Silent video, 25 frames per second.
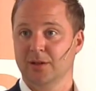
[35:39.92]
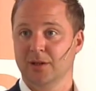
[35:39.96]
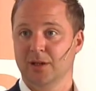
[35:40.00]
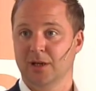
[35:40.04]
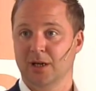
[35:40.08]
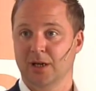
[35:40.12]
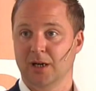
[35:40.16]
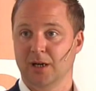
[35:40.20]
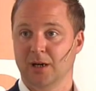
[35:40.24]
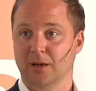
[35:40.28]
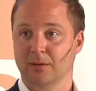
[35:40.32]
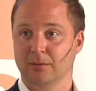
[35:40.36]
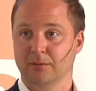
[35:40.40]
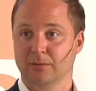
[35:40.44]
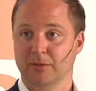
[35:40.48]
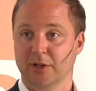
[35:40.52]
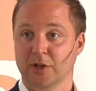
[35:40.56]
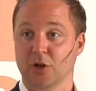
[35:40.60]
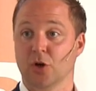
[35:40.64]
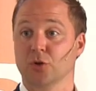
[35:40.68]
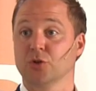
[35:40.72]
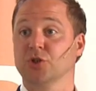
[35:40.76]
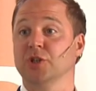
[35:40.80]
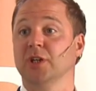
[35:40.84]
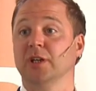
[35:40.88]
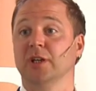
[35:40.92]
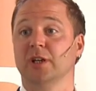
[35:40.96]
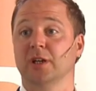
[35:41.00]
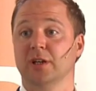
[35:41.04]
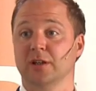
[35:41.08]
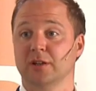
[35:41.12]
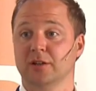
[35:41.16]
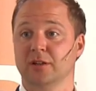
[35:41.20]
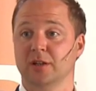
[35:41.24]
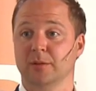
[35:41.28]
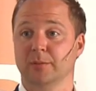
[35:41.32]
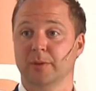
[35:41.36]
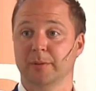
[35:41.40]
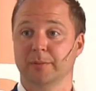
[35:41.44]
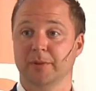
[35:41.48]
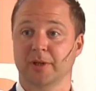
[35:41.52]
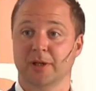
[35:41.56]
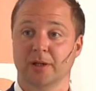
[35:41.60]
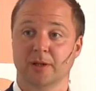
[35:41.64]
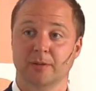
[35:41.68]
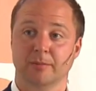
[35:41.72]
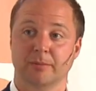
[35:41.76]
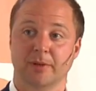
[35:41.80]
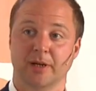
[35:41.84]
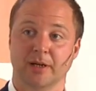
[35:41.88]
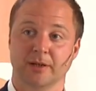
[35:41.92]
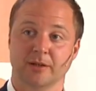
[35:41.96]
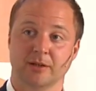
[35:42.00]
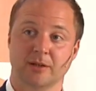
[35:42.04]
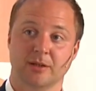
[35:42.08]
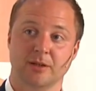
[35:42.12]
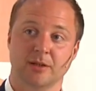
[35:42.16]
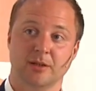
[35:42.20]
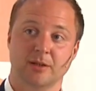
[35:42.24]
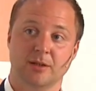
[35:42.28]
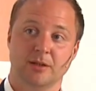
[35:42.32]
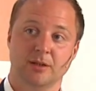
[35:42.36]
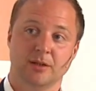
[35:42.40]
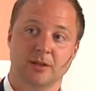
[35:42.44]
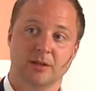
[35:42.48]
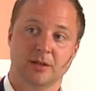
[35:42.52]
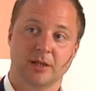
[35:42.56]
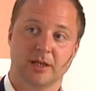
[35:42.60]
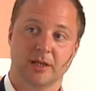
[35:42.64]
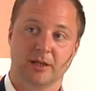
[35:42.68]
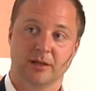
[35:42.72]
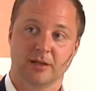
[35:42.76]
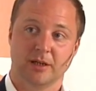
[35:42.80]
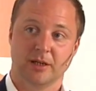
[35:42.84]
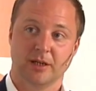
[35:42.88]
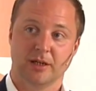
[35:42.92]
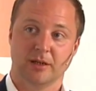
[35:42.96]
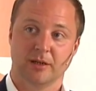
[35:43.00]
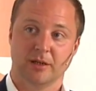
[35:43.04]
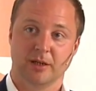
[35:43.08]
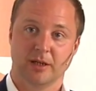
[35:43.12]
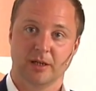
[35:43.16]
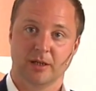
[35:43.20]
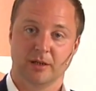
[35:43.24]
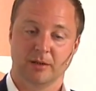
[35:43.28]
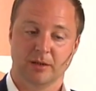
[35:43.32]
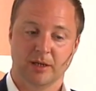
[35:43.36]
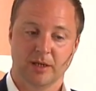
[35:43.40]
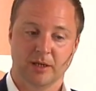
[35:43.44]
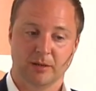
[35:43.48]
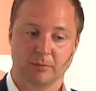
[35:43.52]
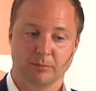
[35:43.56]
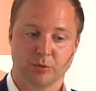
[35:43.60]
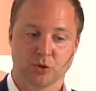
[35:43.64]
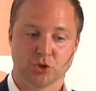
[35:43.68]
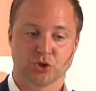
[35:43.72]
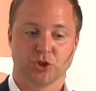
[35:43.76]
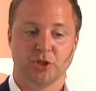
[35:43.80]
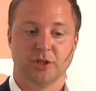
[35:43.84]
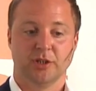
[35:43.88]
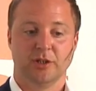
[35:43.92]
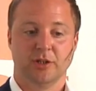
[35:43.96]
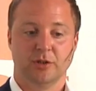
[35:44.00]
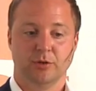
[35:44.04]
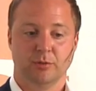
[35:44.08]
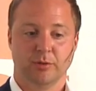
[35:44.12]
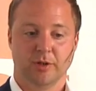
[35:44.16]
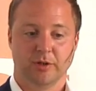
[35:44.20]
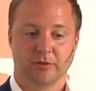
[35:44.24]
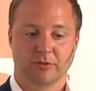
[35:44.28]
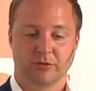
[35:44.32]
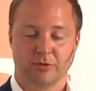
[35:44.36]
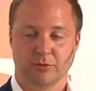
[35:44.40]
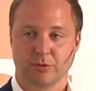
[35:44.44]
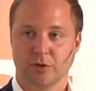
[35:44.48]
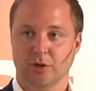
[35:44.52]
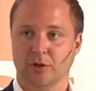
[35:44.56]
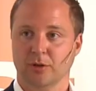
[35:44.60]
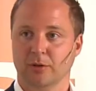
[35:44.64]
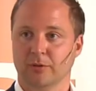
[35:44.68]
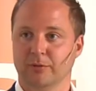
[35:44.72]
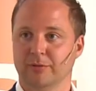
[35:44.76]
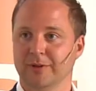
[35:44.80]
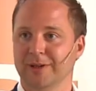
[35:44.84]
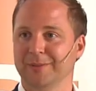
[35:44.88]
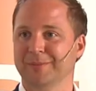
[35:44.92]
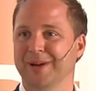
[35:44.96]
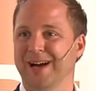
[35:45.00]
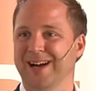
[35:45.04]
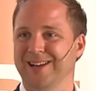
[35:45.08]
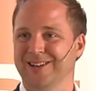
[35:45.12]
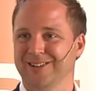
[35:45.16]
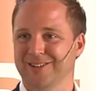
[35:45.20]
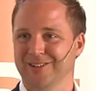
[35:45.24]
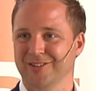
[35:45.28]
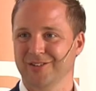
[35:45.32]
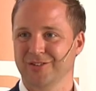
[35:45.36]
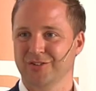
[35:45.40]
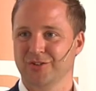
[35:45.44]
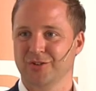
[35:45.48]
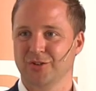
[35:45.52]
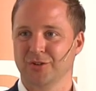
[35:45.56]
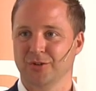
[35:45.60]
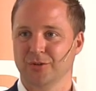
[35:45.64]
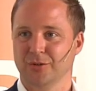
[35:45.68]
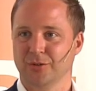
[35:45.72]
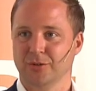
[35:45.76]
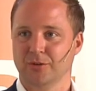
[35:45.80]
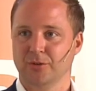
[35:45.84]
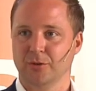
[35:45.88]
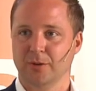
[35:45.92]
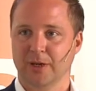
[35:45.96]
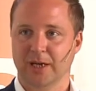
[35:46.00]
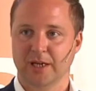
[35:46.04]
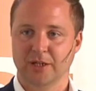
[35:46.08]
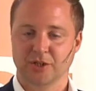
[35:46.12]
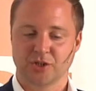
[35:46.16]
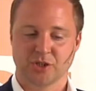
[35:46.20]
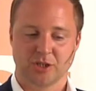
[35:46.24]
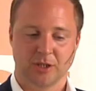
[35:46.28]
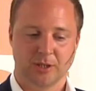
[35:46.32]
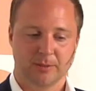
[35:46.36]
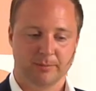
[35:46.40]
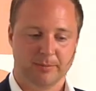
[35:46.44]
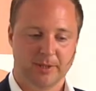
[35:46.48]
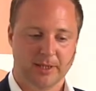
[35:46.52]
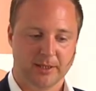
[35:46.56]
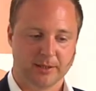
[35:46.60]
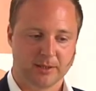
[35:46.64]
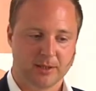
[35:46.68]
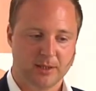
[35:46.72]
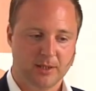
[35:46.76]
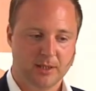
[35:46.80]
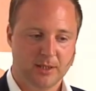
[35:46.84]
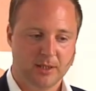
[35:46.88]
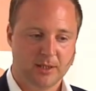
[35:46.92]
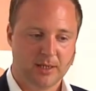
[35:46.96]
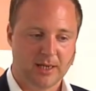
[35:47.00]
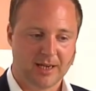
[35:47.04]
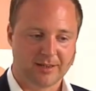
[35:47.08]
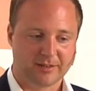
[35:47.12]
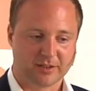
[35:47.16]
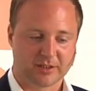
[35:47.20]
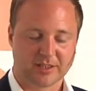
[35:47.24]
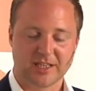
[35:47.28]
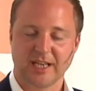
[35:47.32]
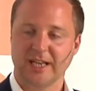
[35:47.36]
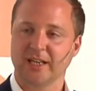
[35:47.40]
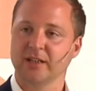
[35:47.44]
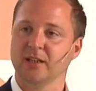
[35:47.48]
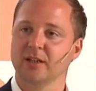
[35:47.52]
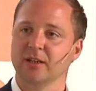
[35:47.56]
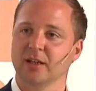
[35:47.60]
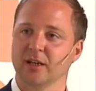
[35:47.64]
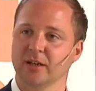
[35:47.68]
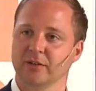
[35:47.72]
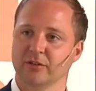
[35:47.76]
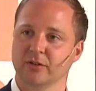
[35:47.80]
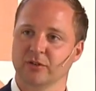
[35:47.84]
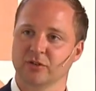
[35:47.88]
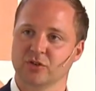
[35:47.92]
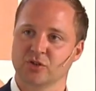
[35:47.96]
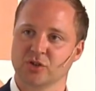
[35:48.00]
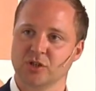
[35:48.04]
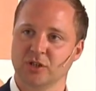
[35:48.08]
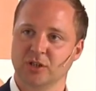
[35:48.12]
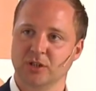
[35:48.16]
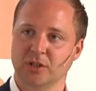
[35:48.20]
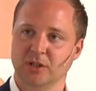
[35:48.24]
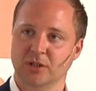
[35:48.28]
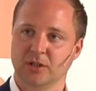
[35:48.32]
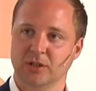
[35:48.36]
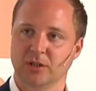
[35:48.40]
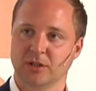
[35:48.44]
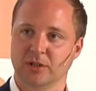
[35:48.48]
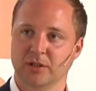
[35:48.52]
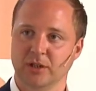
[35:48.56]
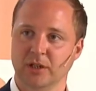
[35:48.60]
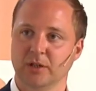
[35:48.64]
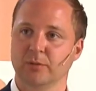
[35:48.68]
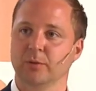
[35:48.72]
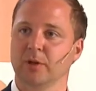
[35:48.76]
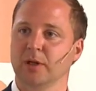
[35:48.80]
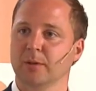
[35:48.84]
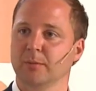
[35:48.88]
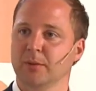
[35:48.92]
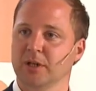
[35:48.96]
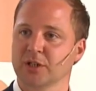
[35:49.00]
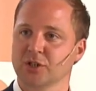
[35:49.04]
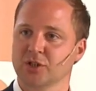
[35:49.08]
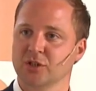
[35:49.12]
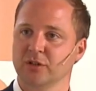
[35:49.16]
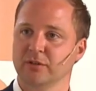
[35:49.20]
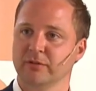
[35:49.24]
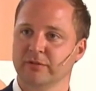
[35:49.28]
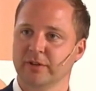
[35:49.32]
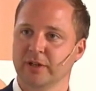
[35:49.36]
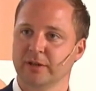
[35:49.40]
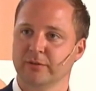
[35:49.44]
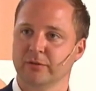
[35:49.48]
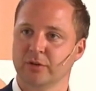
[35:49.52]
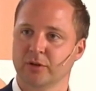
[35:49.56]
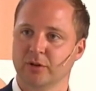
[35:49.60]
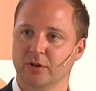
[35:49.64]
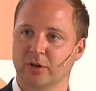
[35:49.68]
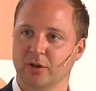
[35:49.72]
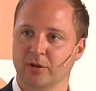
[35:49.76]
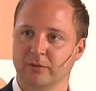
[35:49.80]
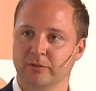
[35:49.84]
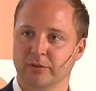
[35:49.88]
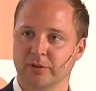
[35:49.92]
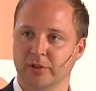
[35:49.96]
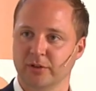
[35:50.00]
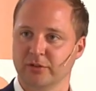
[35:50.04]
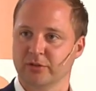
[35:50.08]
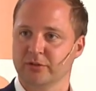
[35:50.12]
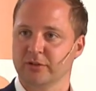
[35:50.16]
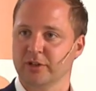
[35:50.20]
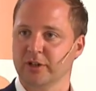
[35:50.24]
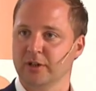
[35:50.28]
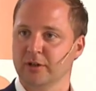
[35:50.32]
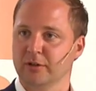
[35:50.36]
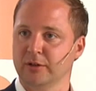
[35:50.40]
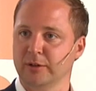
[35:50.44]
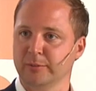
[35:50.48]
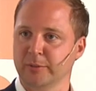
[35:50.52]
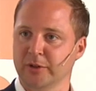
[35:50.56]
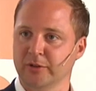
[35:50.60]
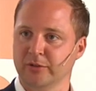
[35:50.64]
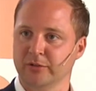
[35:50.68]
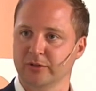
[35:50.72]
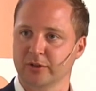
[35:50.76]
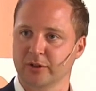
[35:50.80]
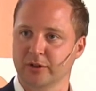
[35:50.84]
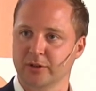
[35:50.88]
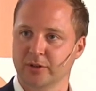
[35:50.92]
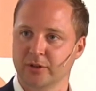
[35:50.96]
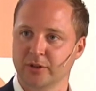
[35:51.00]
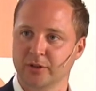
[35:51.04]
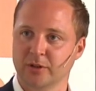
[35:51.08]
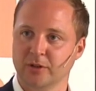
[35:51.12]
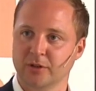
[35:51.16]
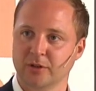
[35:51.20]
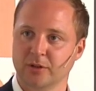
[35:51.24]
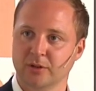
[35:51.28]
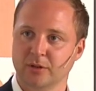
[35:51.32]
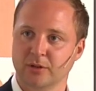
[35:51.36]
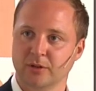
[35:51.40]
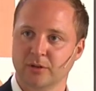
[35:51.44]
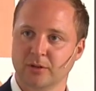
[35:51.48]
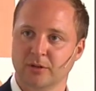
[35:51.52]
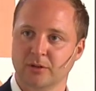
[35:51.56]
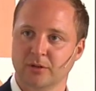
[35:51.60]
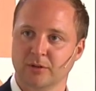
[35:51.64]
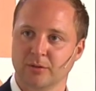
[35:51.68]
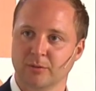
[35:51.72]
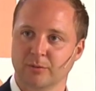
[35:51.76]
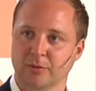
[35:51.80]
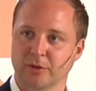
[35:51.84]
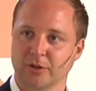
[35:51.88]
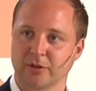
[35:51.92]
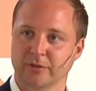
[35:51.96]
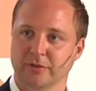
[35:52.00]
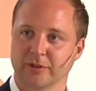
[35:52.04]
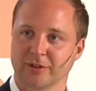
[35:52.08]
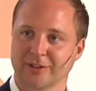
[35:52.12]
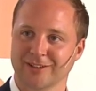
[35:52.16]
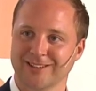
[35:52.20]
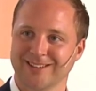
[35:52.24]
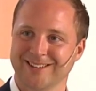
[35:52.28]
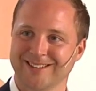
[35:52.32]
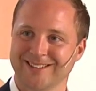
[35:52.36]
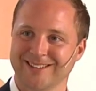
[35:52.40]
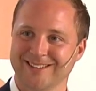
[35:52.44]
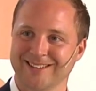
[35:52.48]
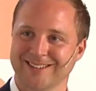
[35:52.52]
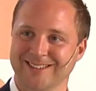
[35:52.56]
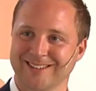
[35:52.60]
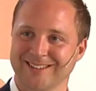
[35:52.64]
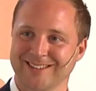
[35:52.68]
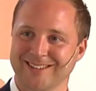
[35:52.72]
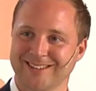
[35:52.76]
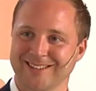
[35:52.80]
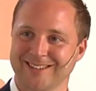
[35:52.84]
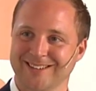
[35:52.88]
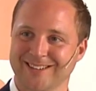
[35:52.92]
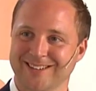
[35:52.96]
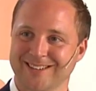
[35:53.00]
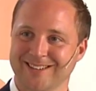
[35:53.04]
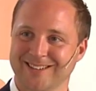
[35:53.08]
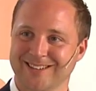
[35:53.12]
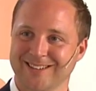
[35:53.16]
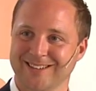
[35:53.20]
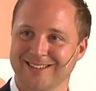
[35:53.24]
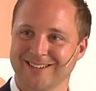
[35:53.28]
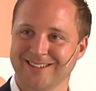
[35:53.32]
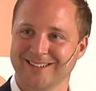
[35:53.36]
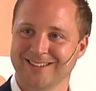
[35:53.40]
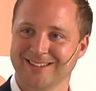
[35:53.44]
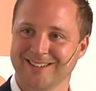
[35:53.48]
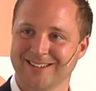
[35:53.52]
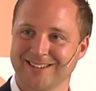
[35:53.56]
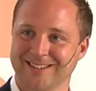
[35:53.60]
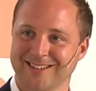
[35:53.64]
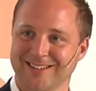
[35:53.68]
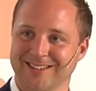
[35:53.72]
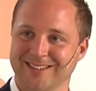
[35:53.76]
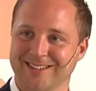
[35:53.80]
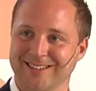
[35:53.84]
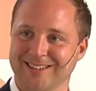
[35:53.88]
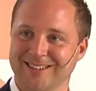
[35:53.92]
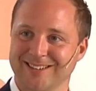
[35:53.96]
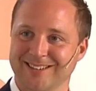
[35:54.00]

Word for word: uh, negotiating TPP, but and, and, and, and pushing the U.S. so-called rebalance to, to Asia. But as a candidate, is she equally much in favor of these trade agreements, or what do you think? Uh, uh, right now, it